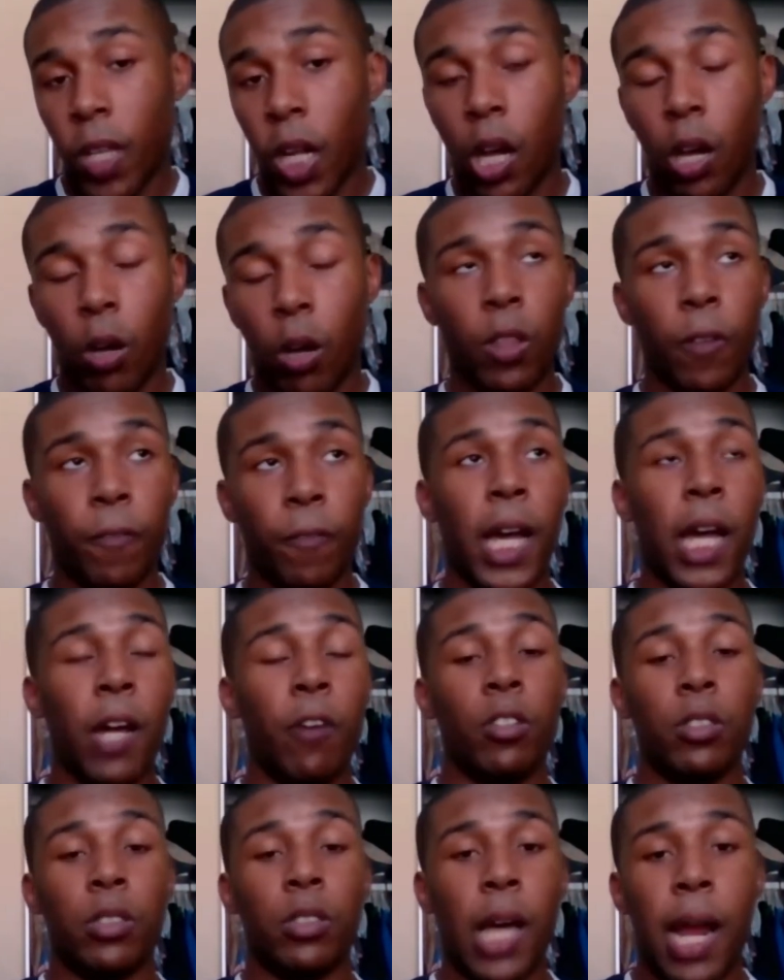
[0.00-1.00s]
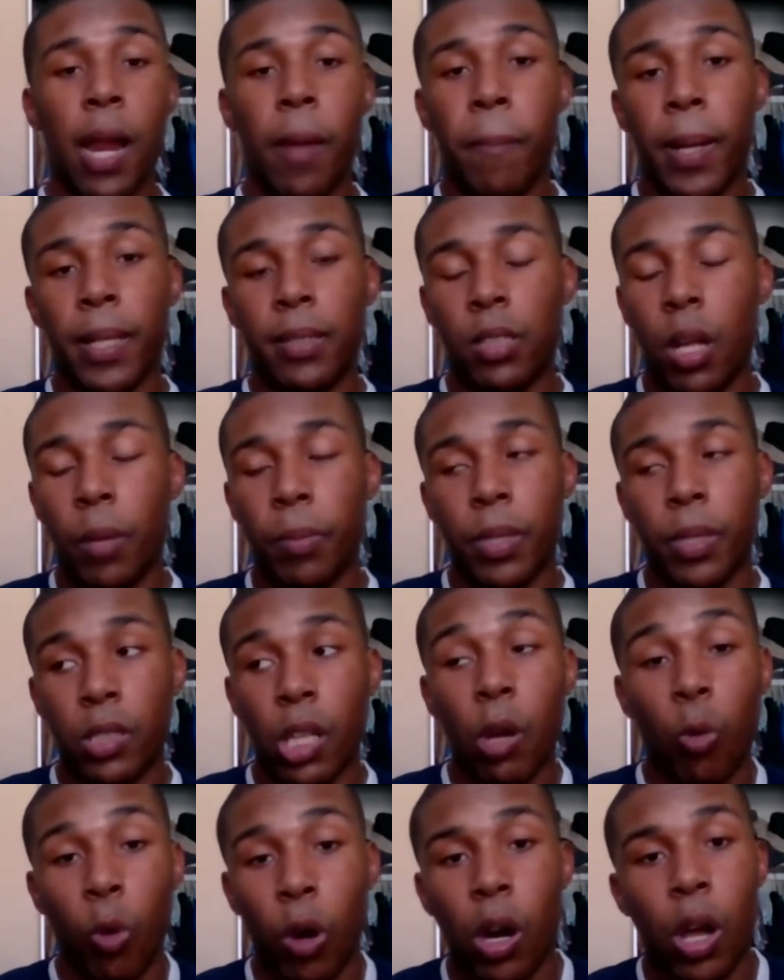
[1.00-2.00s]
the virus kind of messed it up because
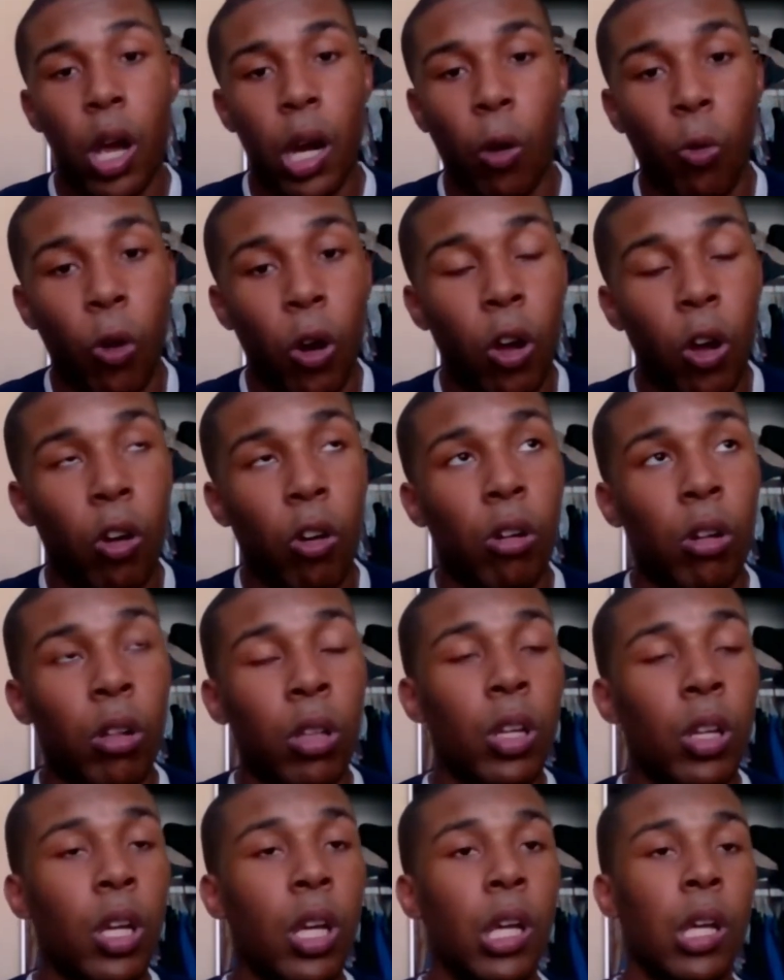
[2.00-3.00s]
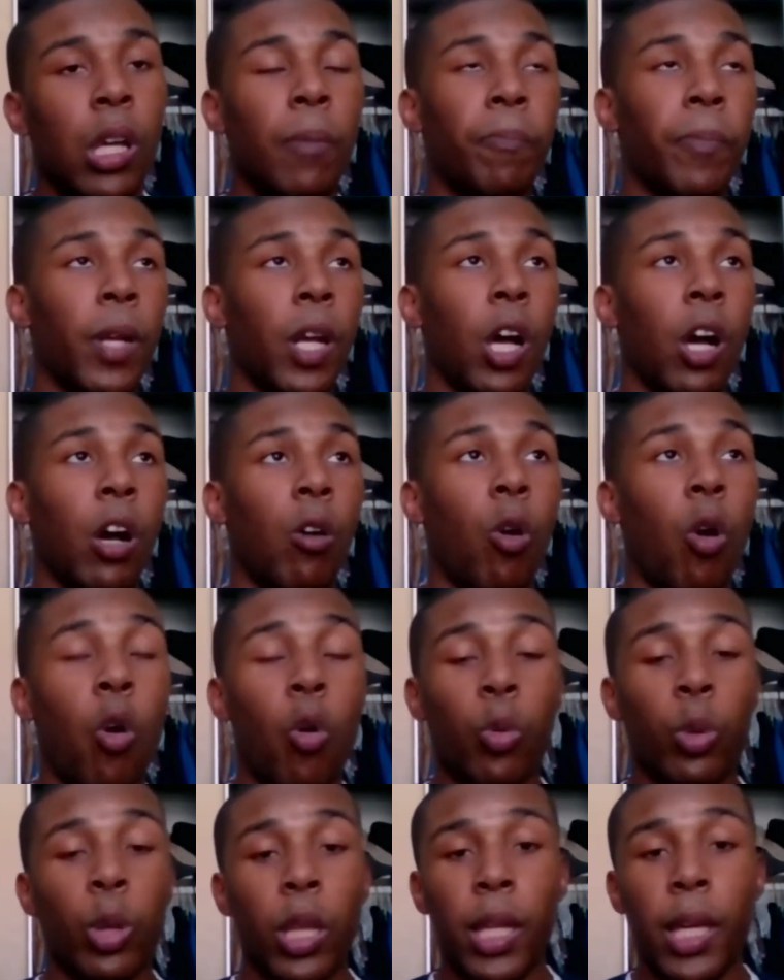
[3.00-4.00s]
they were on a roll,
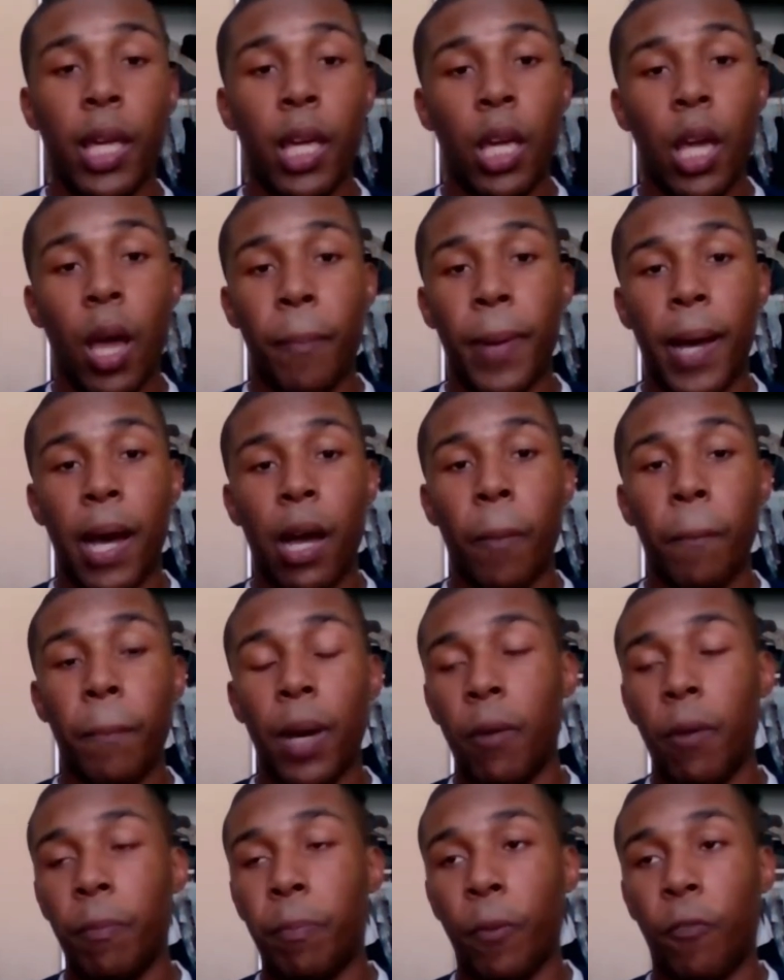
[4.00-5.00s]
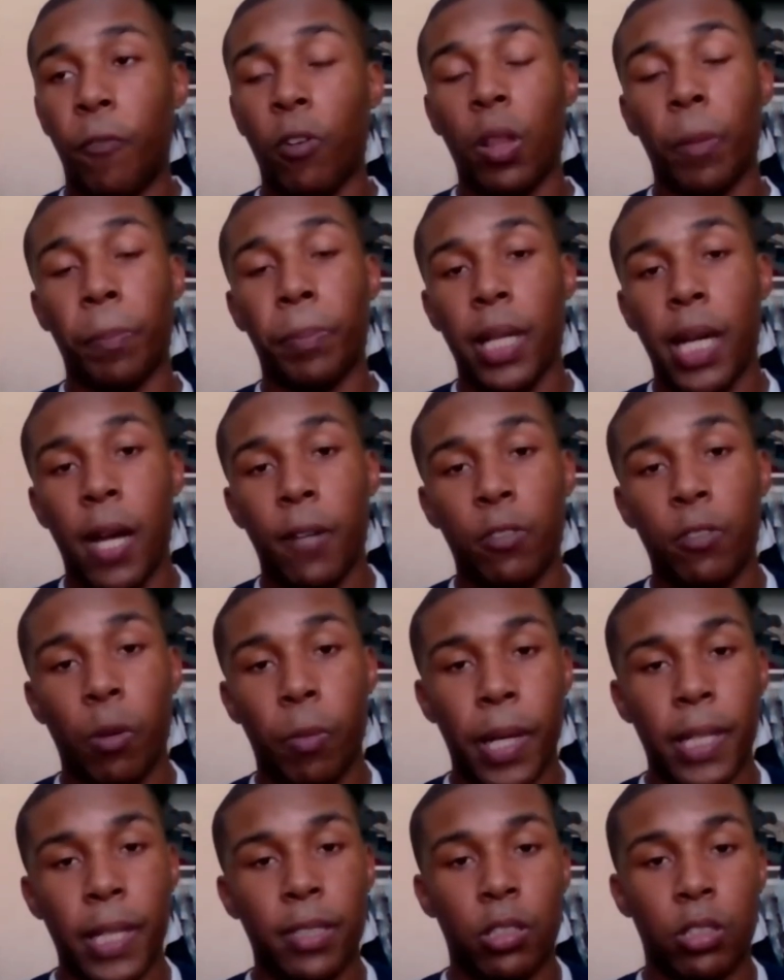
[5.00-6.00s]
only about a month before the playoffs were
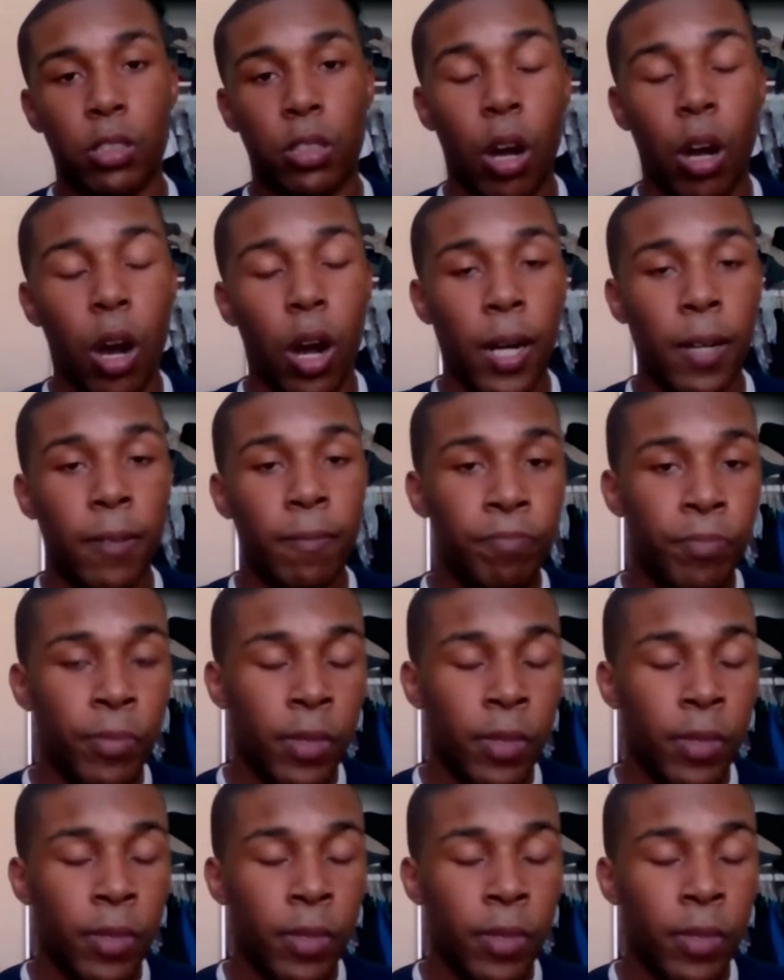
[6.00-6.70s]
about to start.